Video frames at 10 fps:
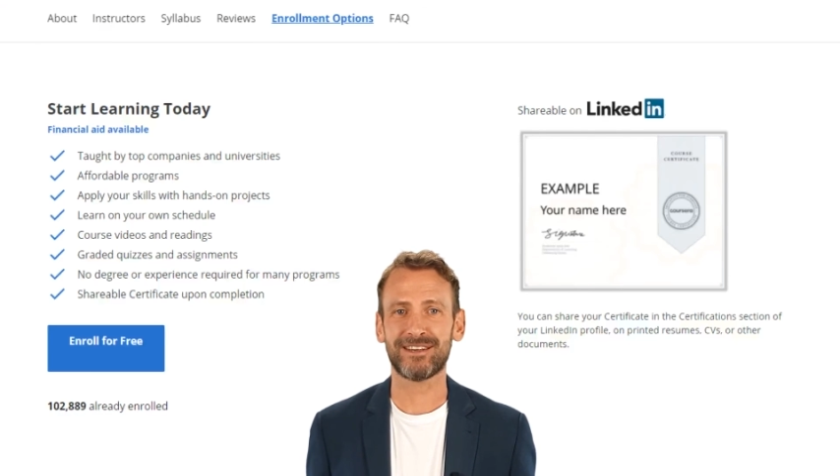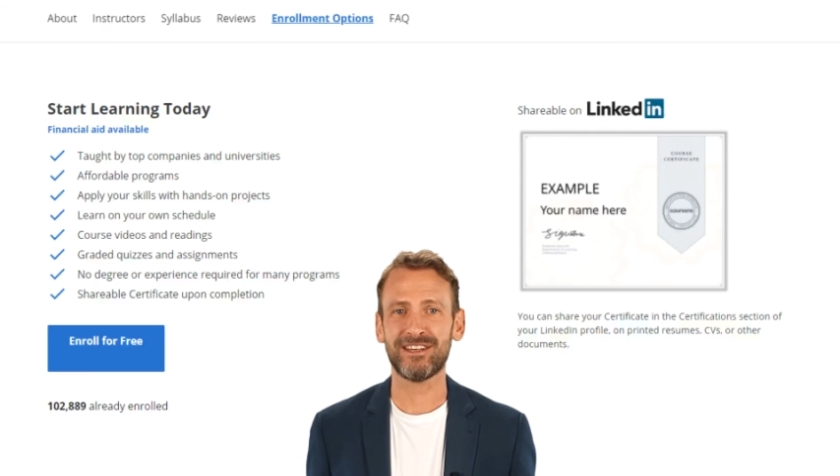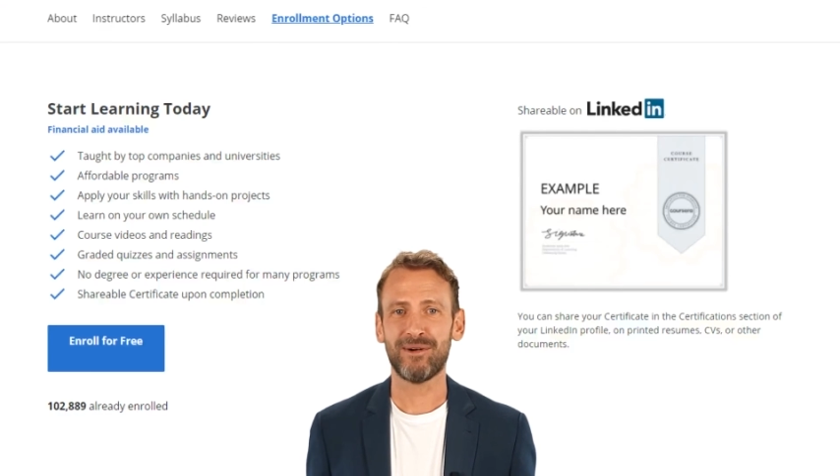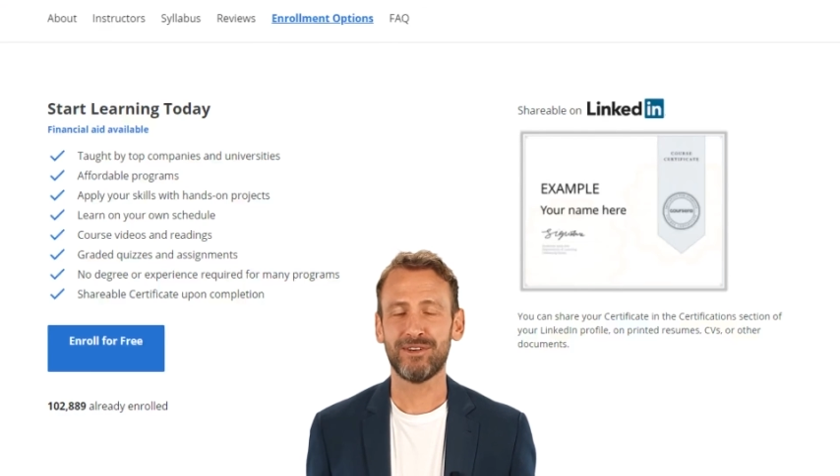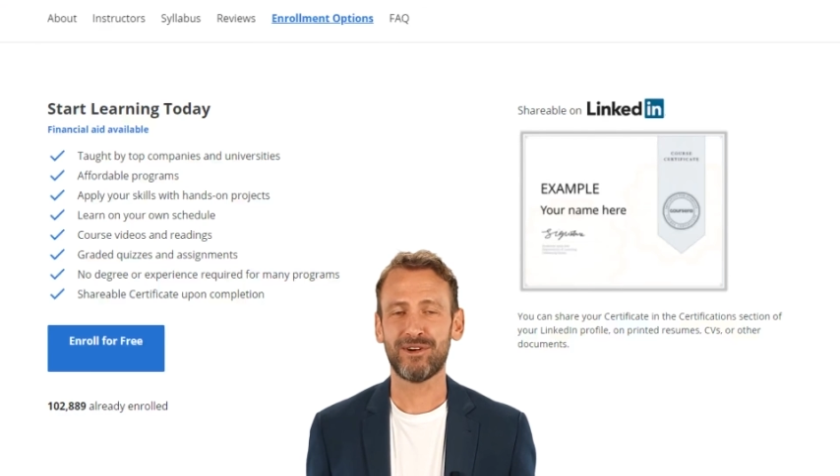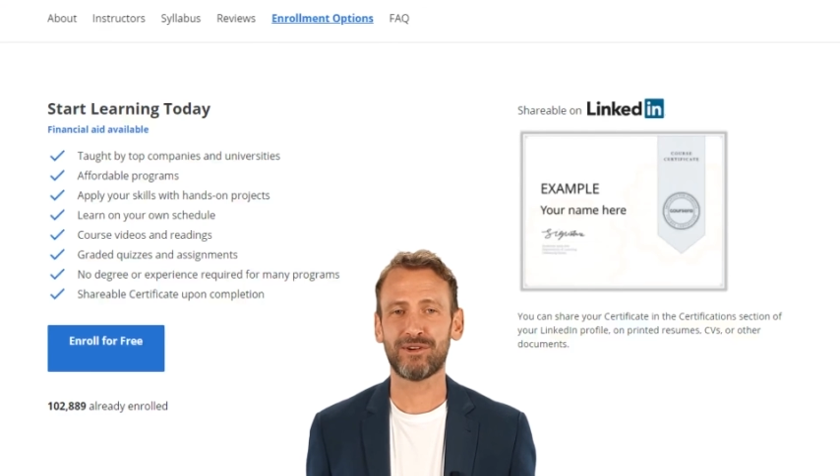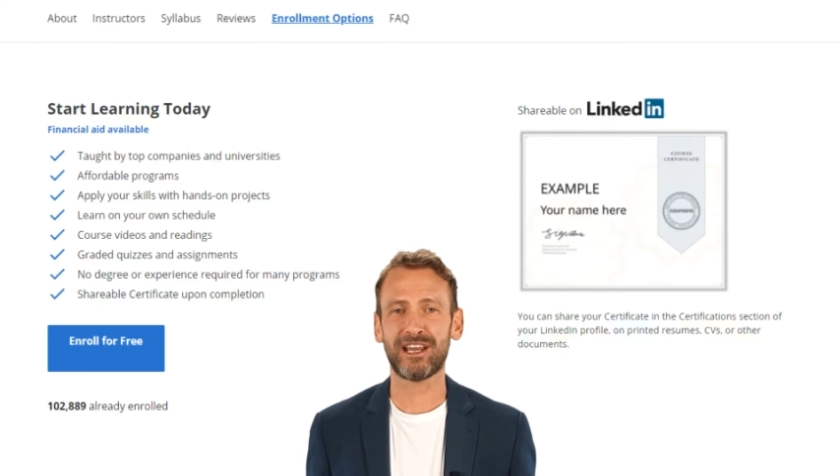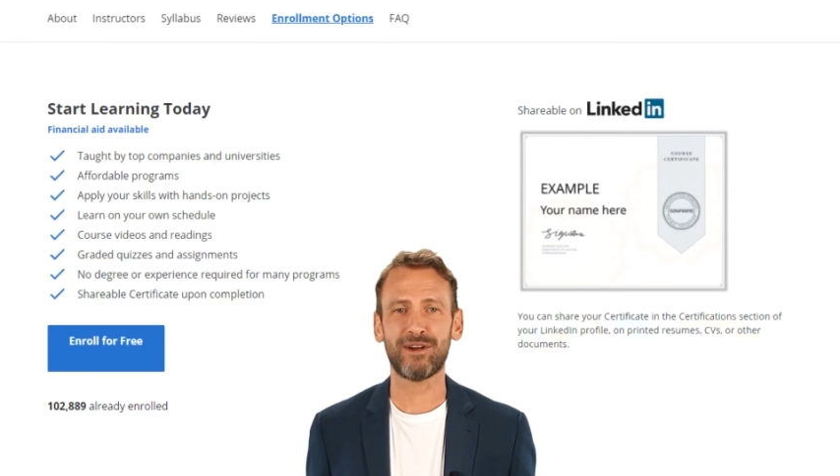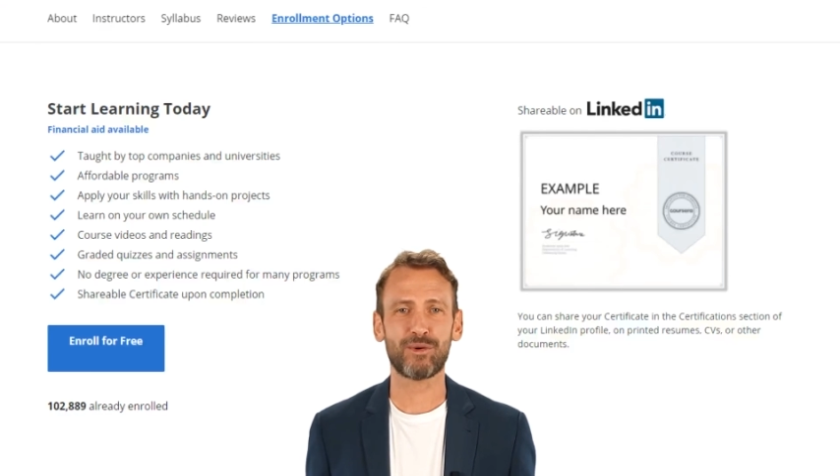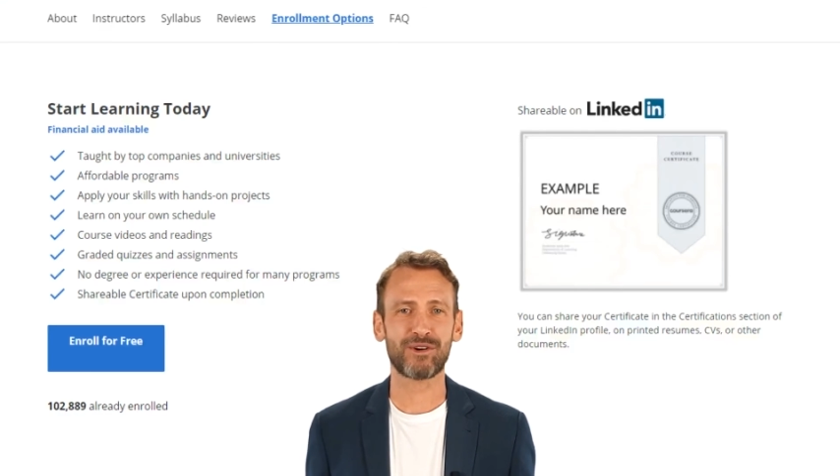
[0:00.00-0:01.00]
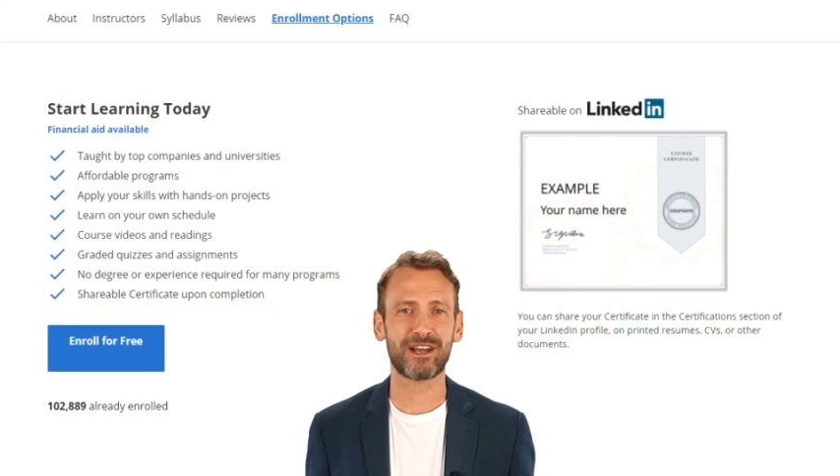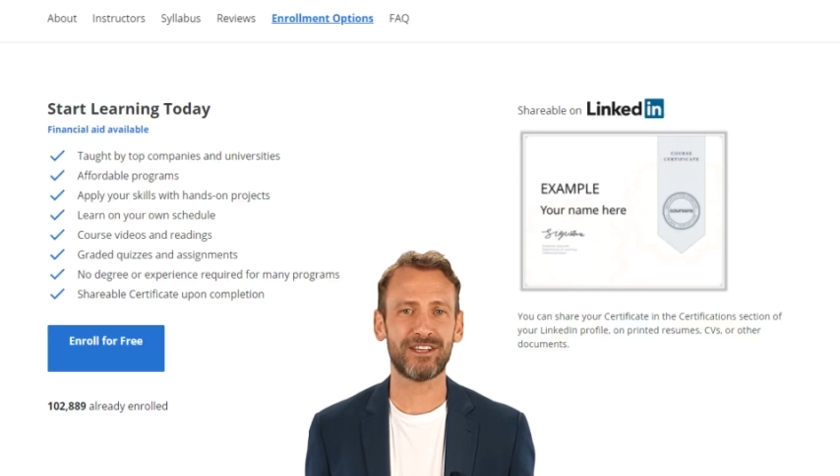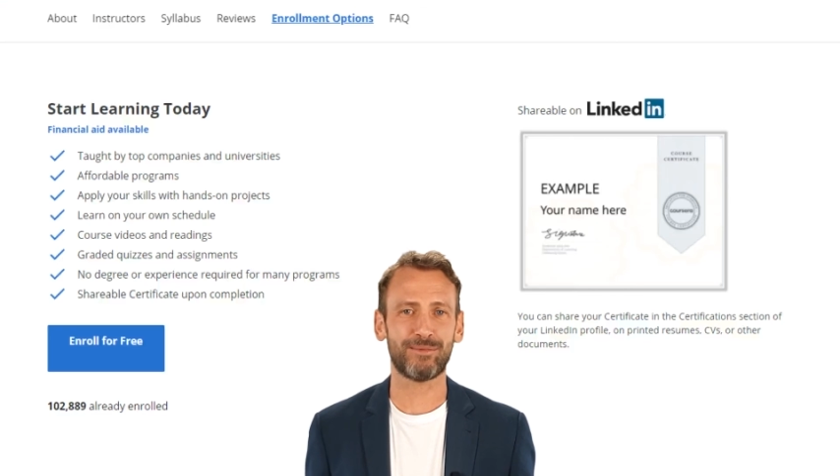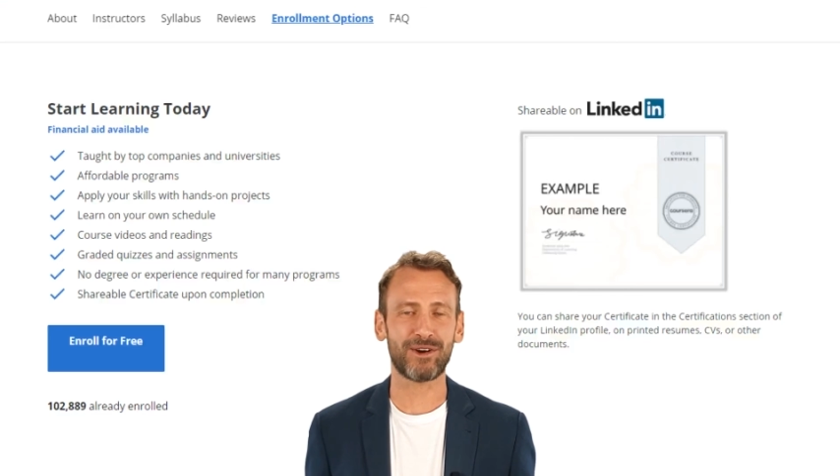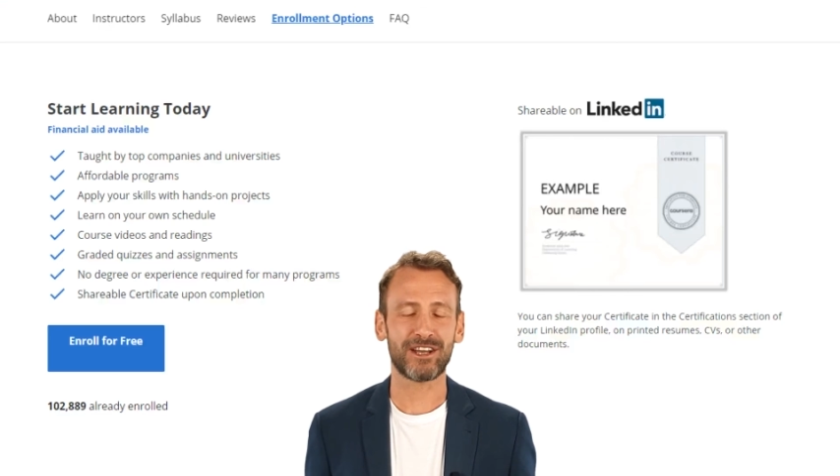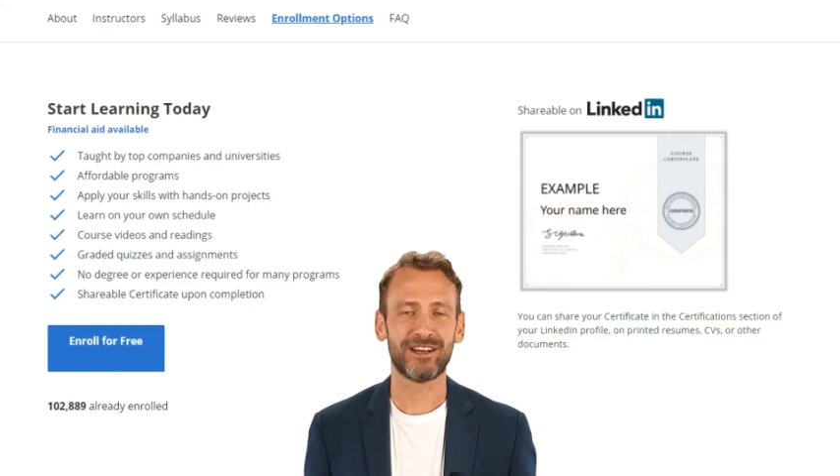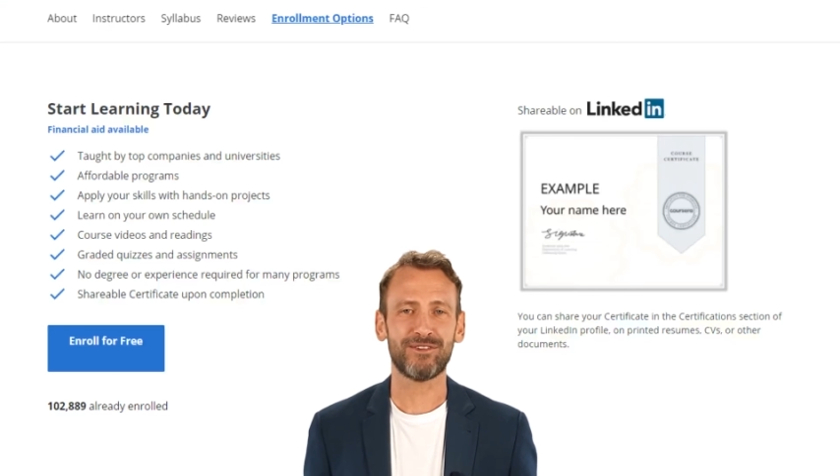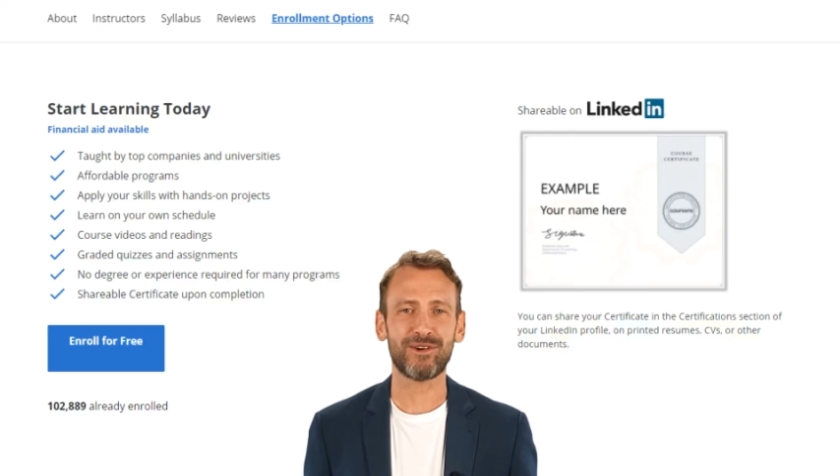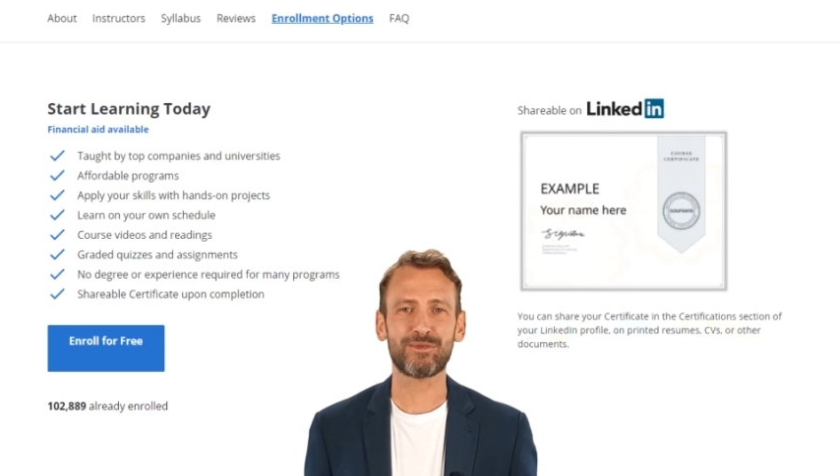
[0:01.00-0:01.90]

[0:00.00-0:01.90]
No degree or experience